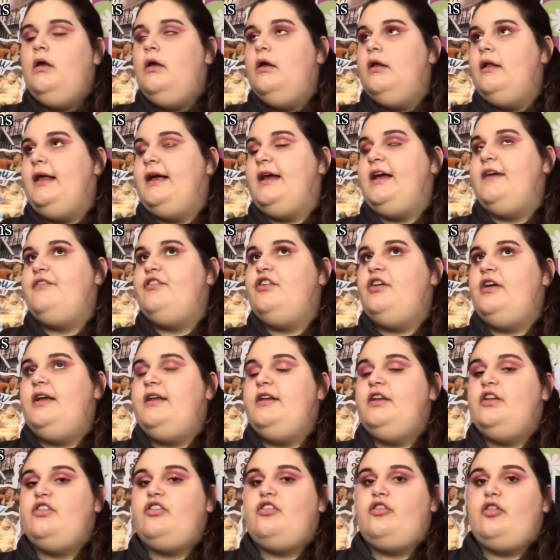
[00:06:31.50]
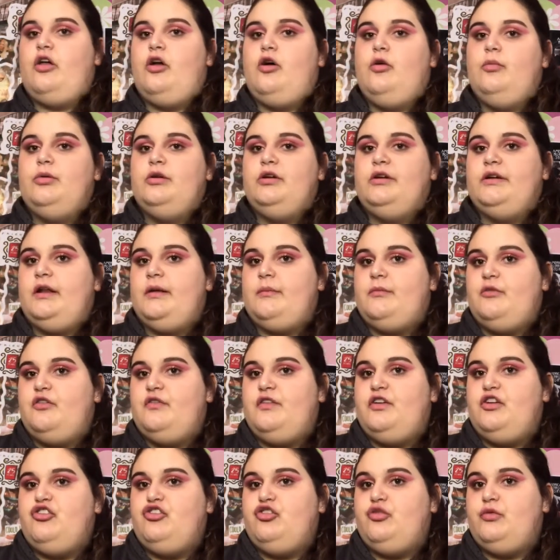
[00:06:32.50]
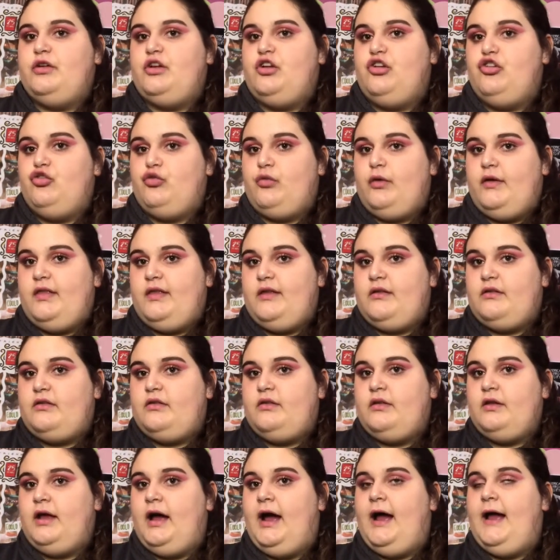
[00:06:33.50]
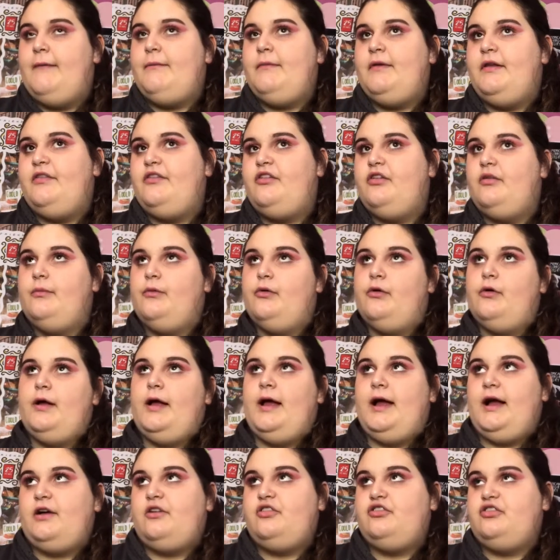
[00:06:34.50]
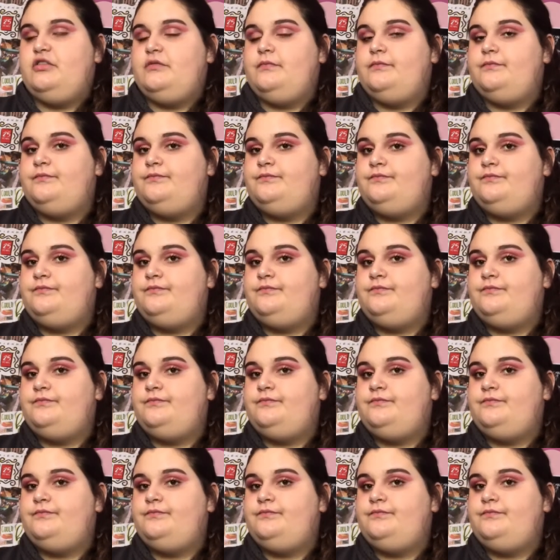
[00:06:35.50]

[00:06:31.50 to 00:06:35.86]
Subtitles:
Like, if you're into slow burning movies, you would enjoy this. I'm into more action.